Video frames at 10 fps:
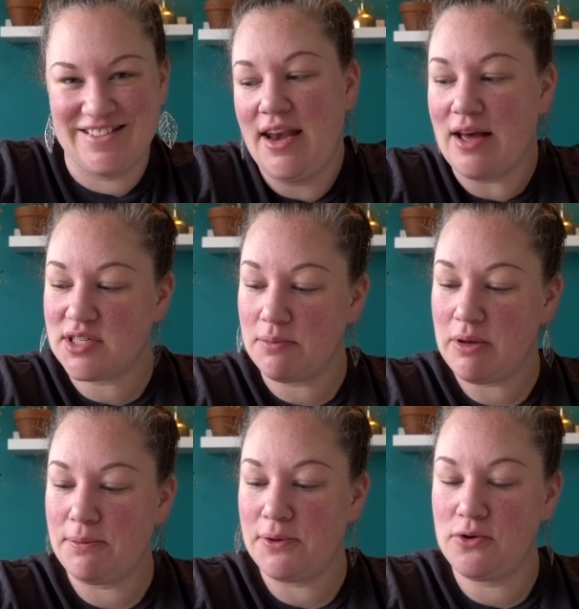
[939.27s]
Now, some
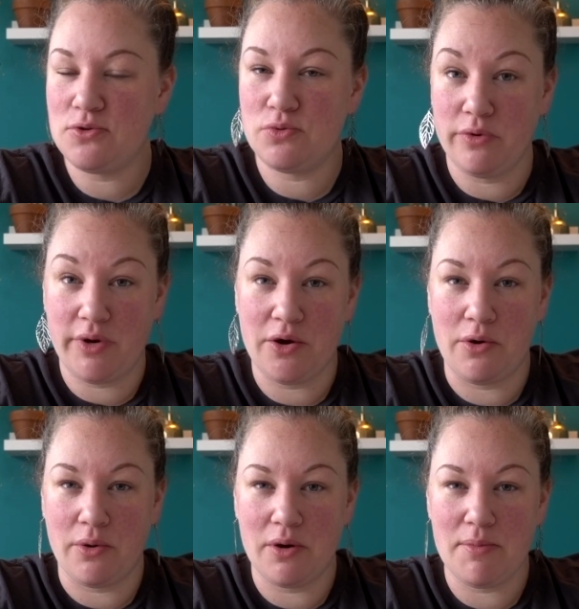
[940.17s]
people use rooting
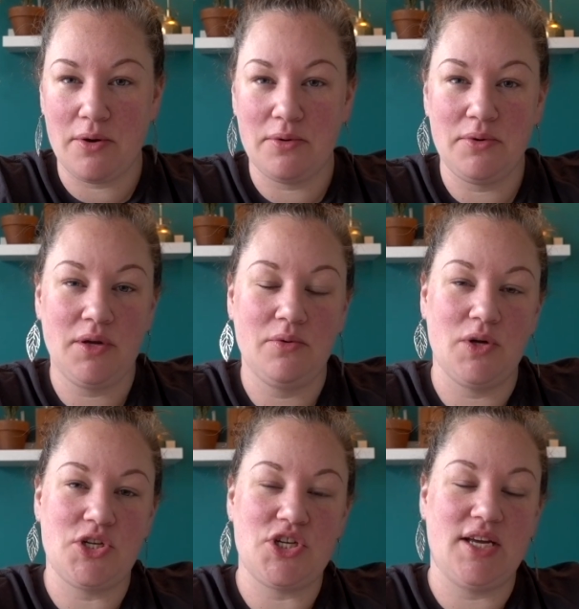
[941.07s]
hormone,
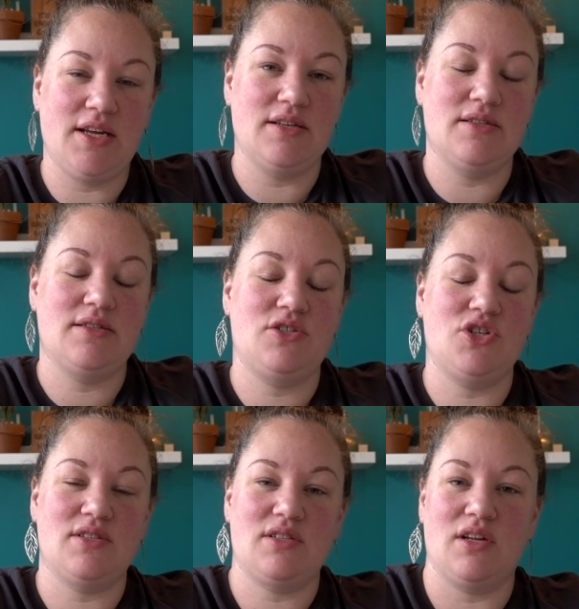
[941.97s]
which is
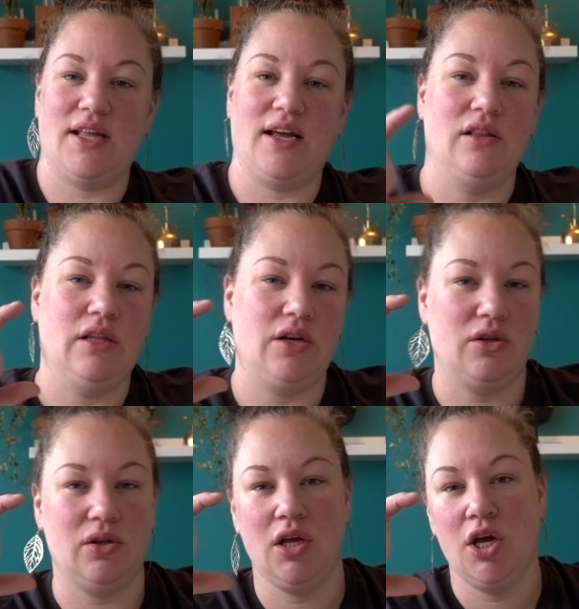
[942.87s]
just like a
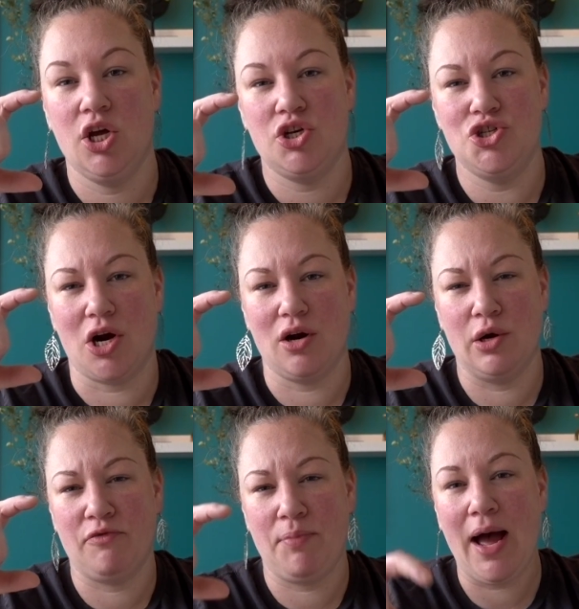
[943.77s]
little
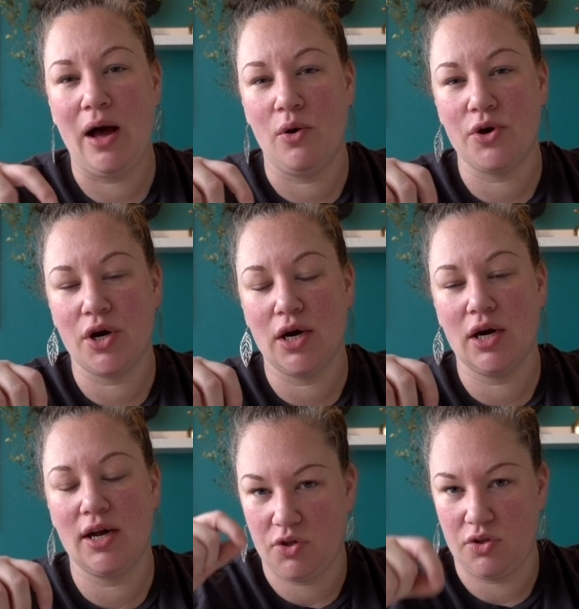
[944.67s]
jar of
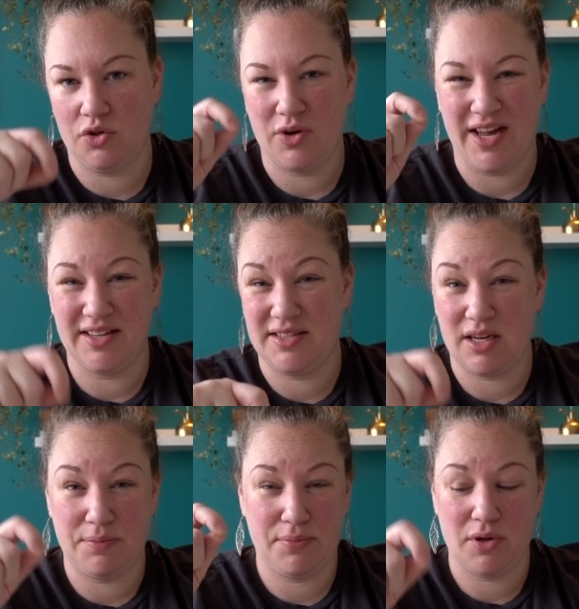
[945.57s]
powder. You kind of
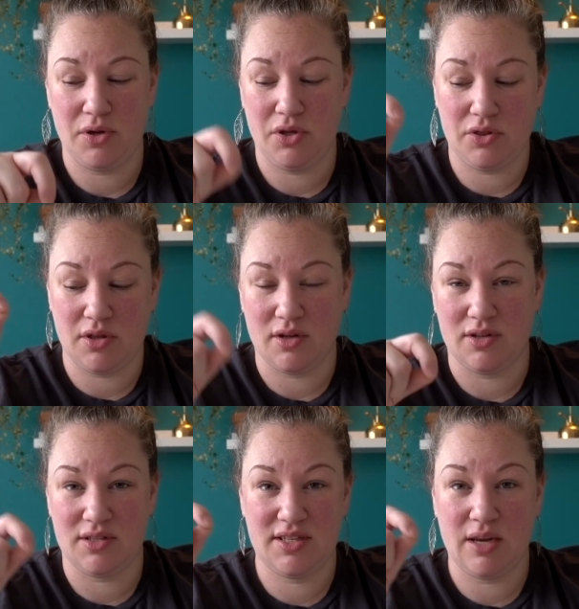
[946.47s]
dip
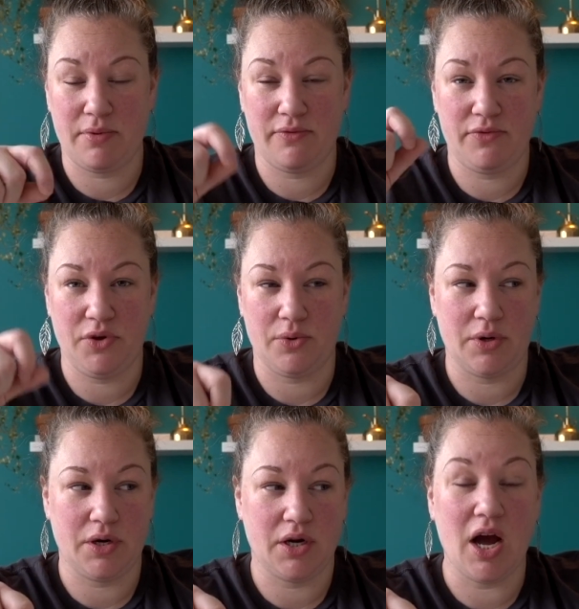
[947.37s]
the tip of
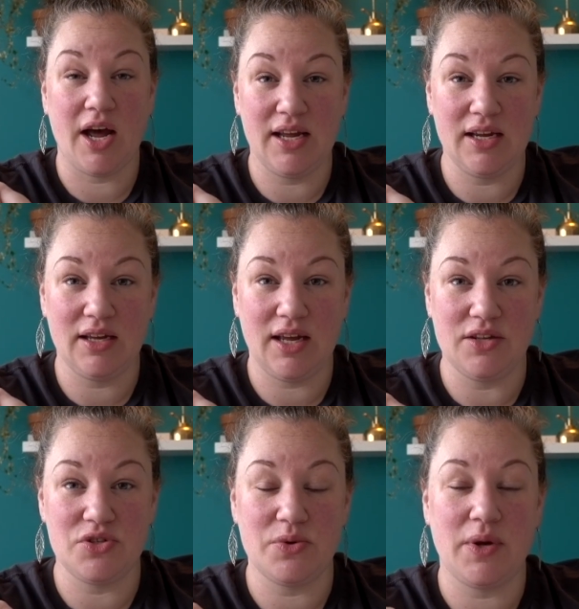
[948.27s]
your cutting
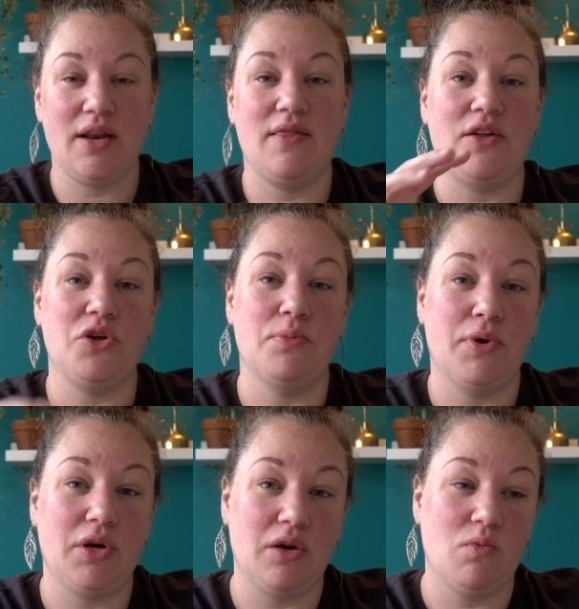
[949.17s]
into it, and then you
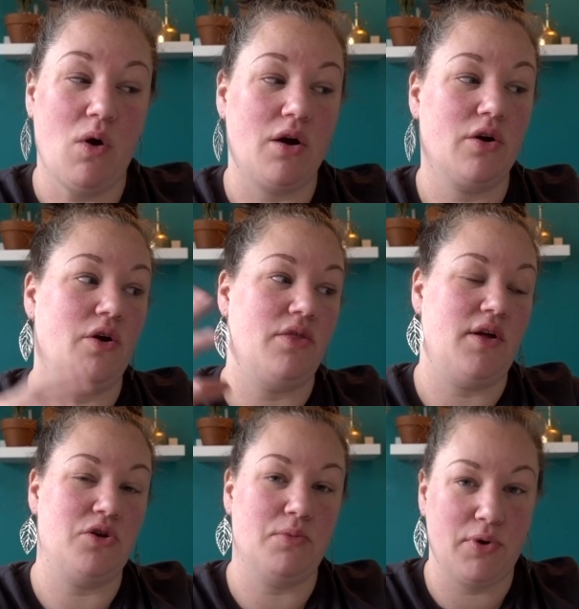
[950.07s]
put it in water, or
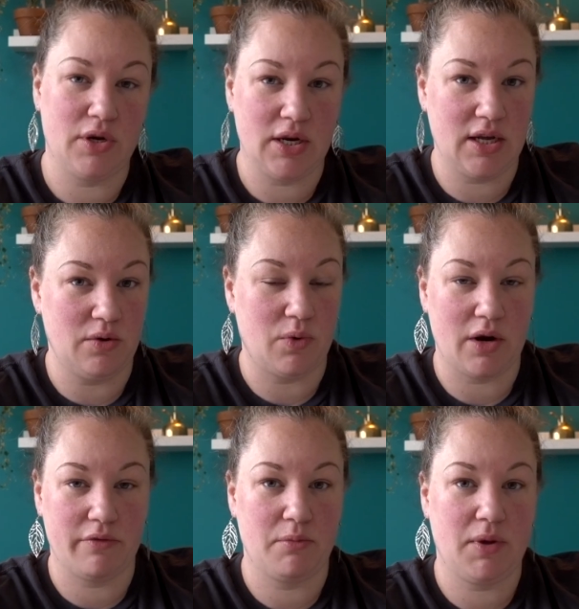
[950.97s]
then you put it in
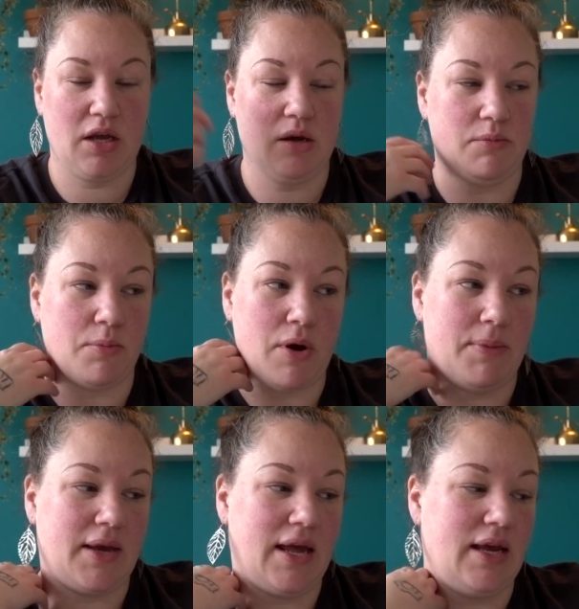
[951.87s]
whatever medium you're
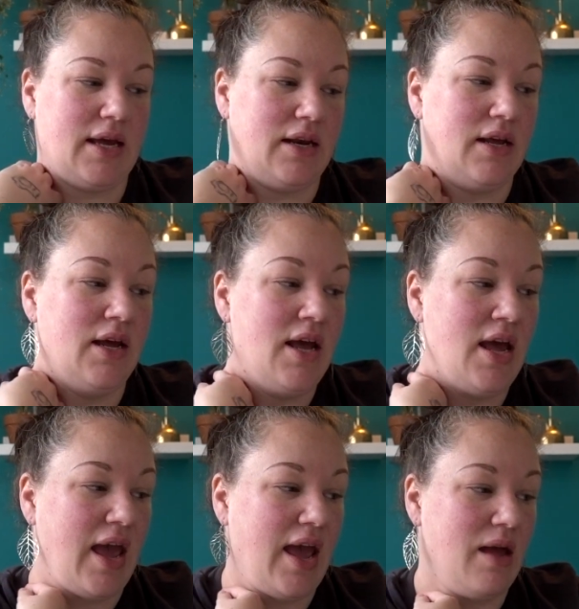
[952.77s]
propagating in,
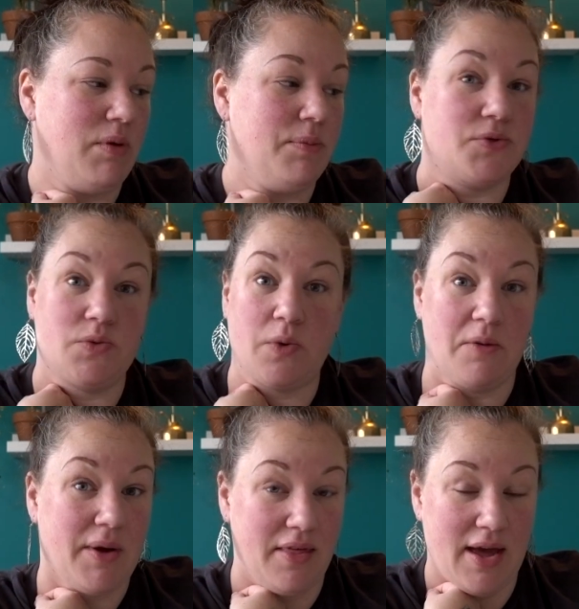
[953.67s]
and people swear
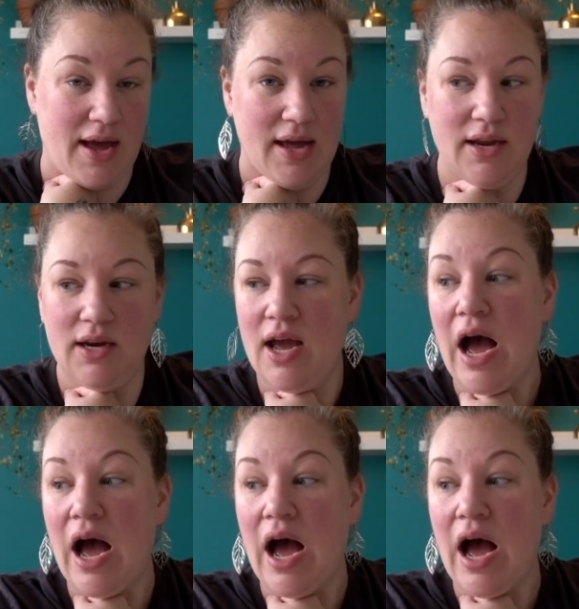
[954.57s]
by that.